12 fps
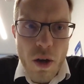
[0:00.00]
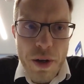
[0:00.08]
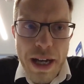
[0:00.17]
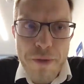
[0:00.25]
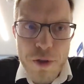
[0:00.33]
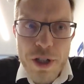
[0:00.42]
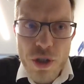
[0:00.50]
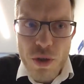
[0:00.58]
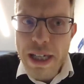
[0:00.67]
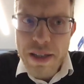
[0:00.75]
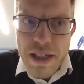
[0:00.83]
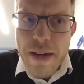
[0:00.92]
average, you
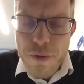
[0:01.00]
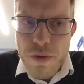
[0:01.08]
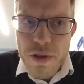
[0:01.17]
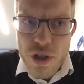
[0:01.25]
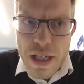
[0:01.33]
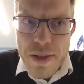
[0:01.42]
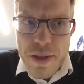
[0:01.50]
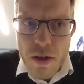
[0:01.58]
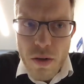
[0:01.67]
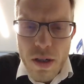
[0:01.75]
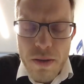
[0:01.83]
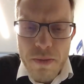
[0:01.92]
get the average test
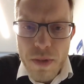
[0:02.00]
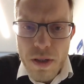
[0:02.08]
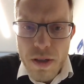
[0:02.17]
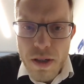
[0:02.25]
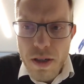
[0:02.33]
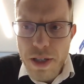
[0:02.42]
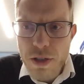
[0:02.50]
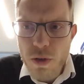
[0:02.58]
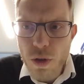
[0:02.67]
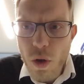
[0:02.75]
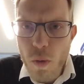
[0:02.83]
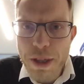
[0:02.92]
error that you
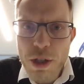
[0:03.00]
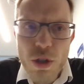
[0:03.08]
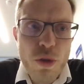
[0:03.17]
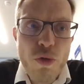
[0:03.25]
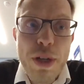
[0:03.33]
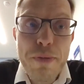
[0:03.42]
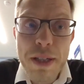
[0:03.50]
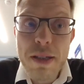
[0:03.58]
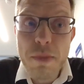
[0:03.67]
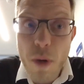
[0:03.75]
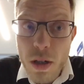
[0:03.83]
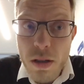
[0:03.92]
know, but you don't refit the
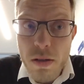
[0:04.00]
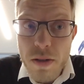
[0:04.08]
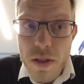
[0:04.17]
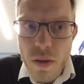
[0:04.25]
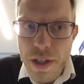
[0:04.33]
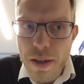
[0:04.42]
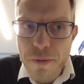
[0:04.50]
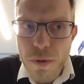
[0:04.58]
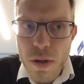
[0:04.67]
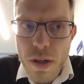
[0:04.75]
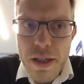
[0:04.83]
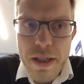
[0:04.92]
model. So
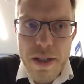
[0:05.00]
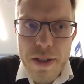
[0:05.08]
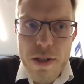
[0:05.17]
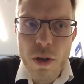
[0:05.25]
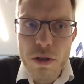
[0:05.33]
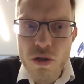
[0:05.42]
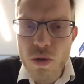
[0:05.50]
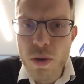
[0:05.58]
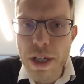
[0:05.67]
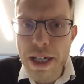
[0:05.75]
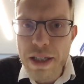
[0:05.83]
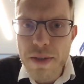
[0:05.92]
therefore, it is not true
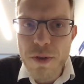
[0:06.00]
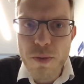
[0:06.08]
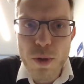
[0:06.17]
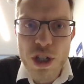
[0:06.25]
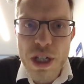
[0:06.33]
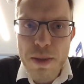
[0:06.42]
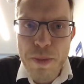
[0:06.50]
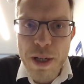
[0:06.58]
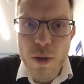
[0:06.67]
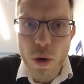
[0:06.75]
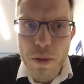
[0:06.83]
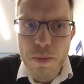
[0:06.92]
that if you would just pick
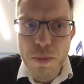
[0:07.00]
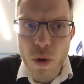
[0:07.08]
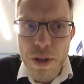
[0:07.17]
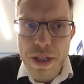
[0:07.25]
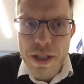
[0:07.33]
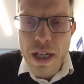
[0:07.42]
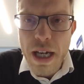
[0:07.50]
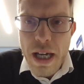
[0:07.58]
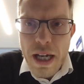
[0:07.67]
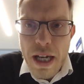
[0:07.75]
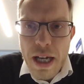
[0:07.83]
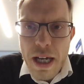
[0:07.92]
one point,
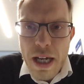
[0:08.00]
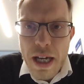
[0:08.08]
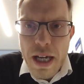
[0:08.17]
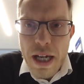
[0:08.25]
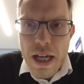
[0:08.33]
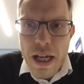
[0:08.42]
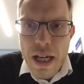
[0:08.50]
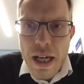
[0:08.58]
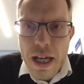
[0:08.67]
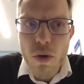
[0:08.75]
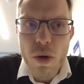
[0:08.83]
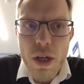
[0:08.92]
that you would have
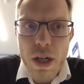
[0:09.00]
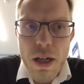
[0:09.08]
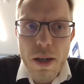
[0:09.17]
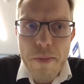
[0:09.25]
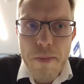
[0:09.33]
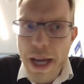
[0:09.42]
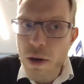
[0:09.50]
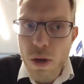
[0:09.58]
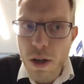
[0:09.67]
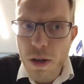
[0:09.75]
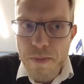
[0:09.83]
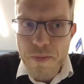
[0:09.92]
0
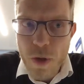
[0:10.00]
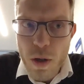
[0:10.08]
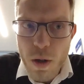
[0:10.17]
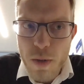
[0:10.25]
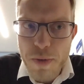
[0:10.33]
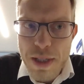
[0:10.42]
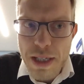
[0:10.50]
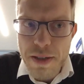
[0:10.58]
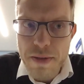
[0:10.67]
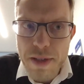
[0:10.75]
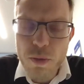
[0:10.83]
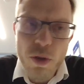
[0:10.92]
error all of a
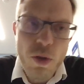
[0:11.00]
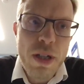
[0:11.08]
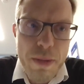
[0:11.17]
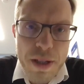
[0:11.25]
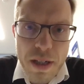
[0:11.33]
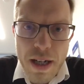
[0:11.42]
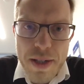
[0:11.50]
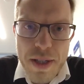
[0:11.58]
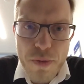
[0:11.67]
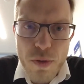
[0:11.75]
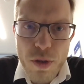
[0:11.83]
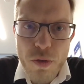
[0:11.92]
sudden. That would only be the case
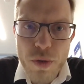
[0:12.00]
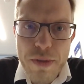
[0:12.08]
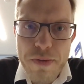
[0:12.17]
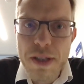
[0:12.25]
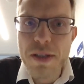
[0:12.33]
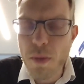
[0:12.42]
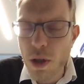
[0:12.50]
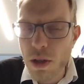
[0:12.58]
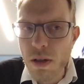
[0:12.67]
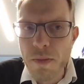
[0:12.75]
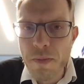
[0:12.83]
if you would refit the model.